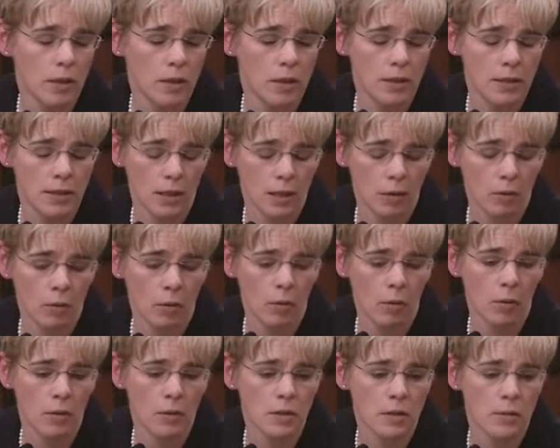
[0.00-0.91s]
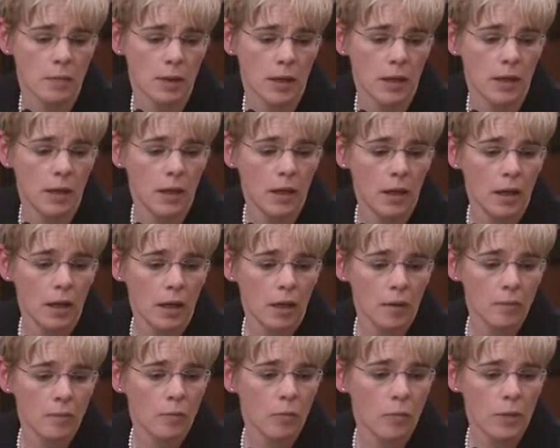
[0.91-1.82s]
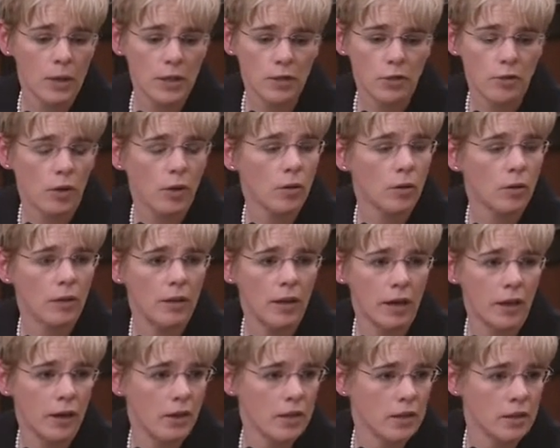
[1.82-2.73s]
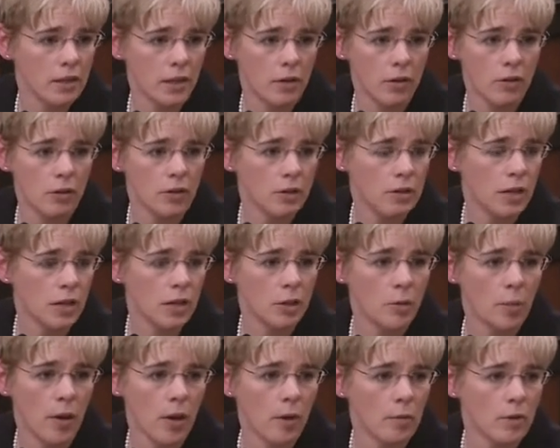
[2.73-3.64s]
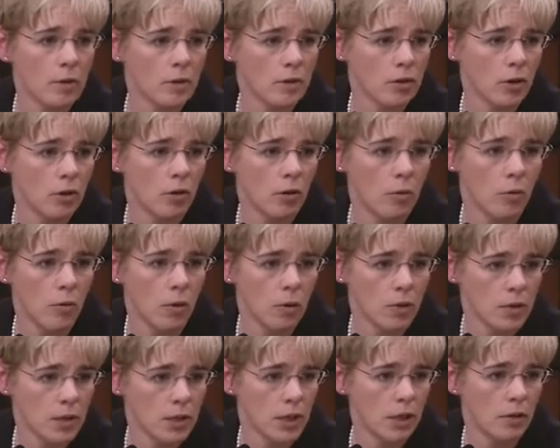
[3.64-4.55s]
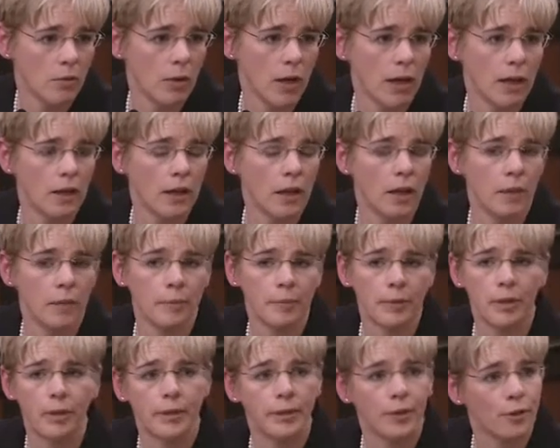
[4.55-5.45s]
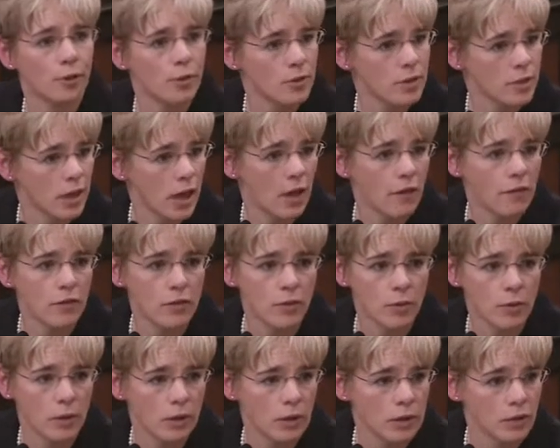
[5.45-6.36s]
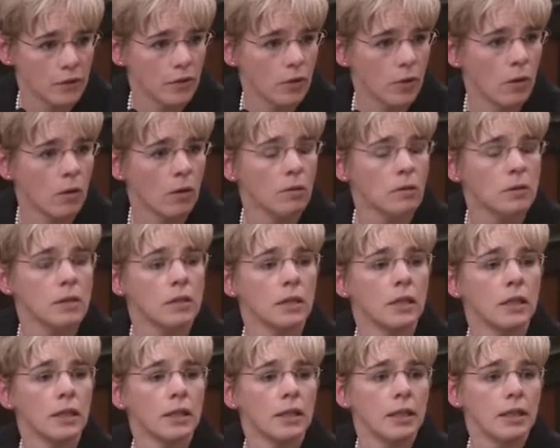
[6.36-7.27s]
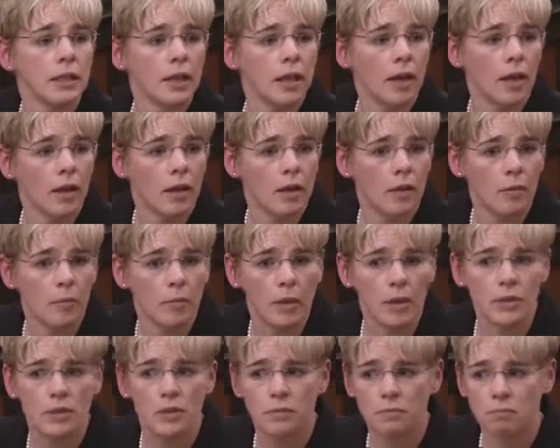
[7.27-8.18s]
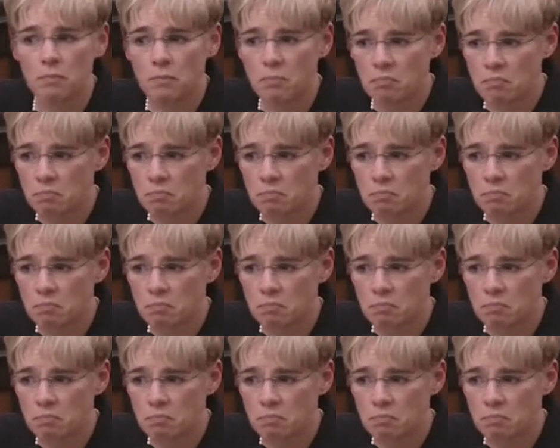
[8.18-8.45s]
to Senate Rules, but we struggle in the areas that other state departments struggle most in, right? Clinical staff is really difficult. It's